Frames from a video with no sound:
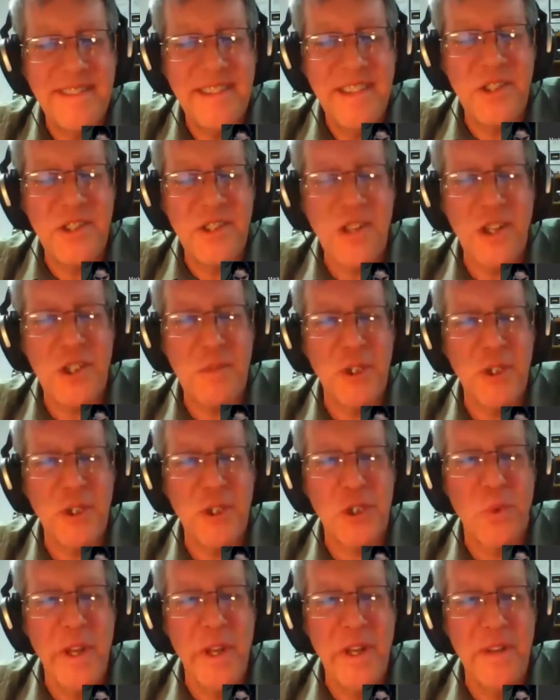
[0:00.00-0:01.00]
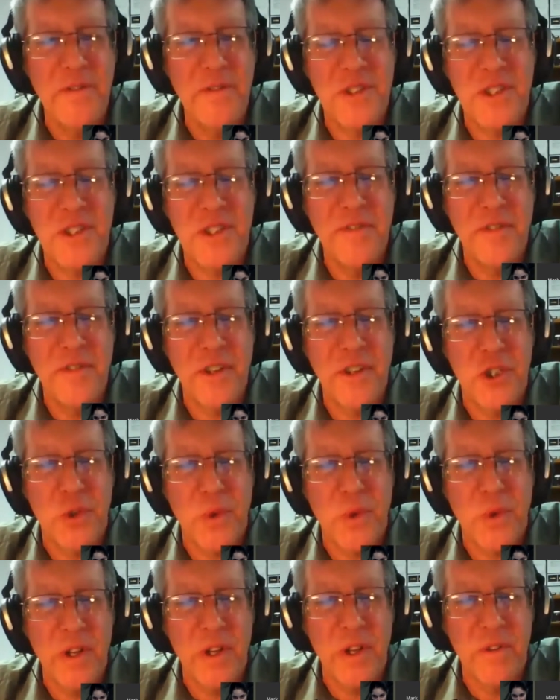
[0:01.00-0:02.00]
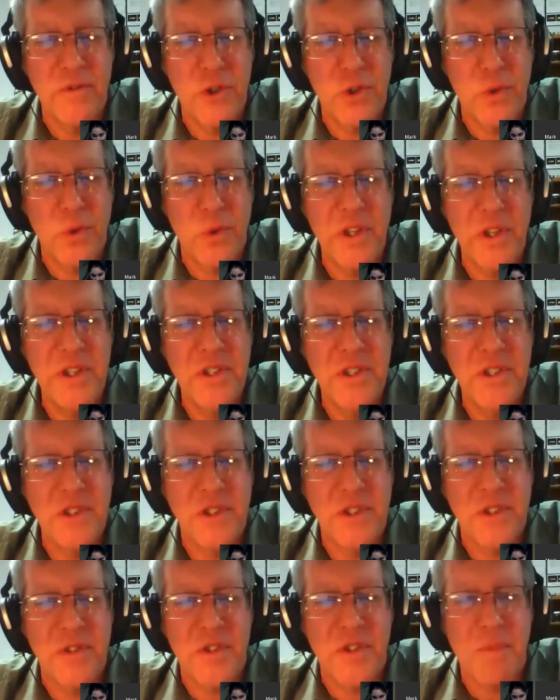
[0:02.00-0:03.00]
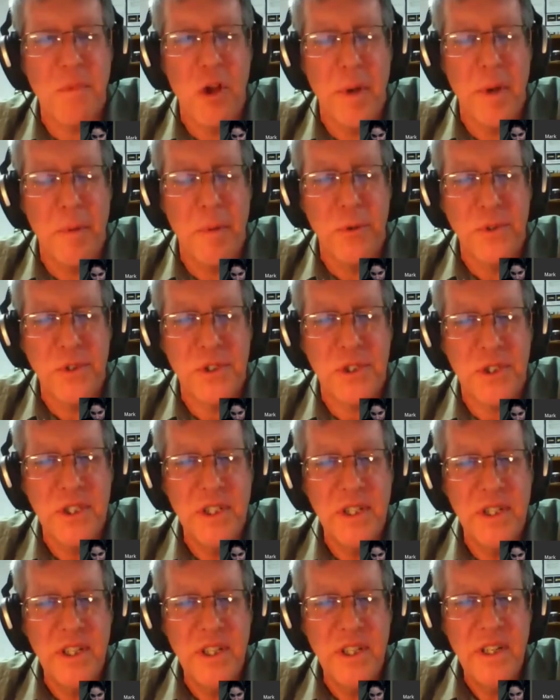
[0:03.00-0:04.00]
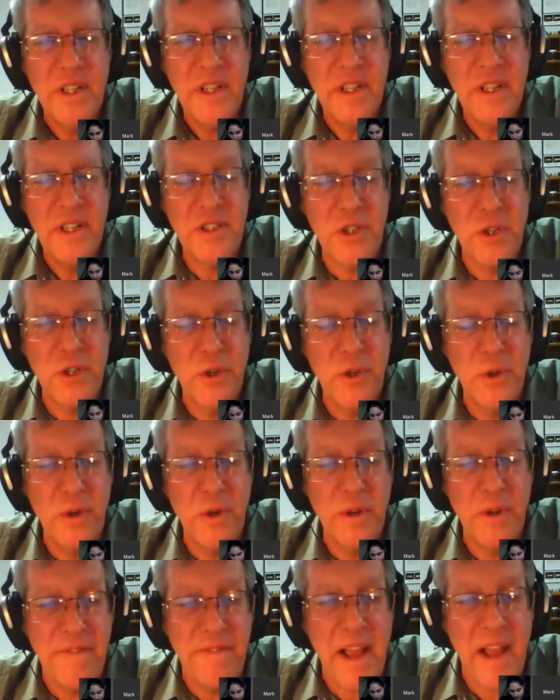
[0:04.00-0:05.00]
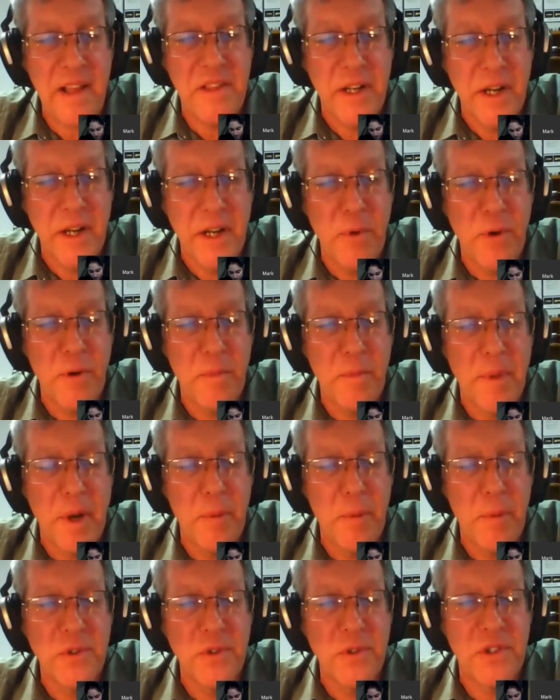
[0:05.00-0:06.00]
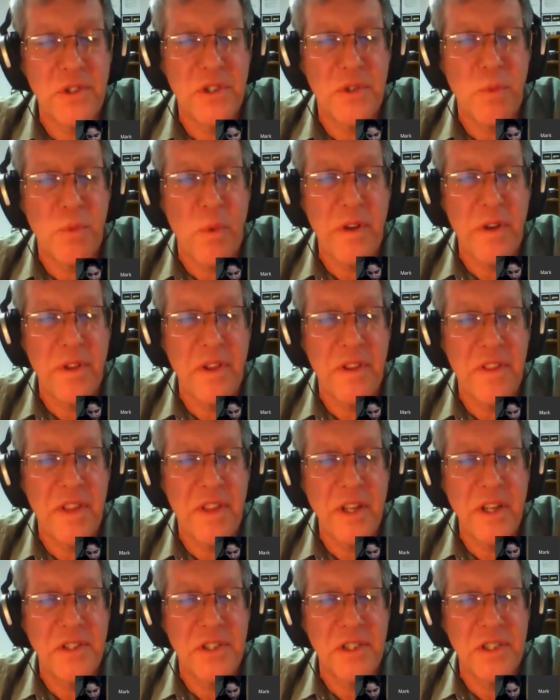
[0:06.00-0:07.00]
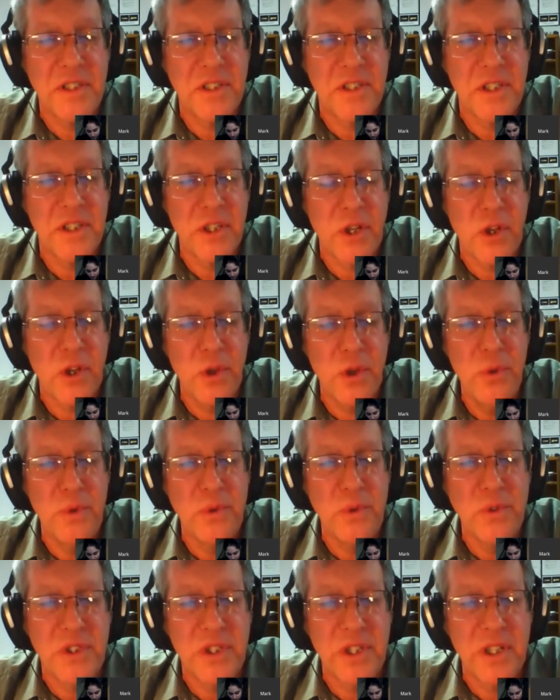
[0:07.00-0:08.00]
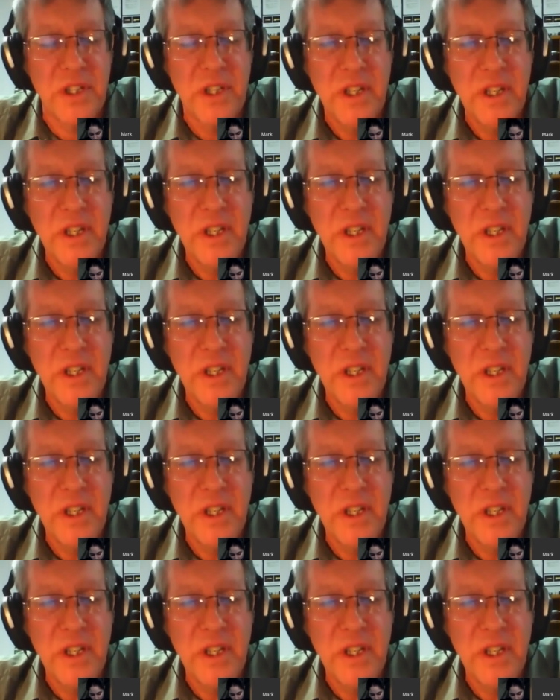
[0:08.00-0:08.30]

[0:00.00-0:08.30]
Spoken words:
it's not so much a wave, it's leaving a trail of trillions of small bubbles. And so, in fact, the number of bubbles is one of the things that's a clue, is that